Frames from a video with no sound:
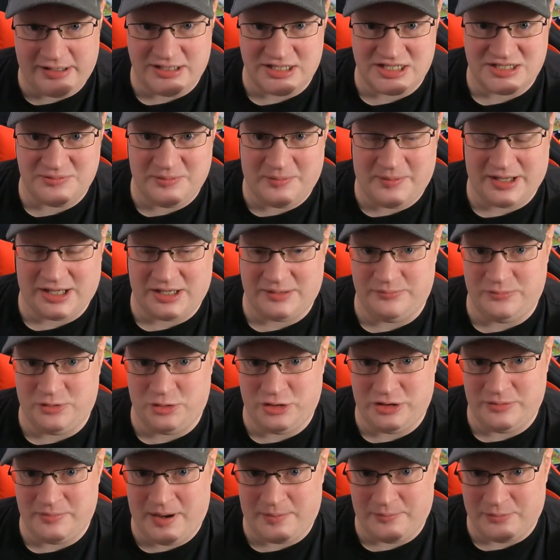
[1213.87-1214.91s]
and some of my
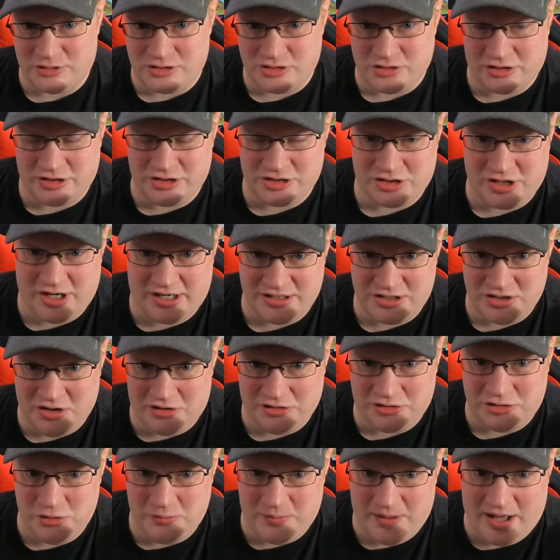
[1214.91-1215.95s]
community members are going to try to
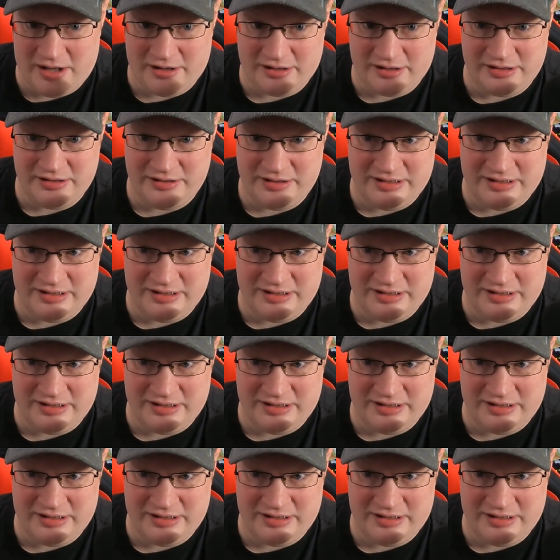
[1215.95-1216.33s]
talk to you about it.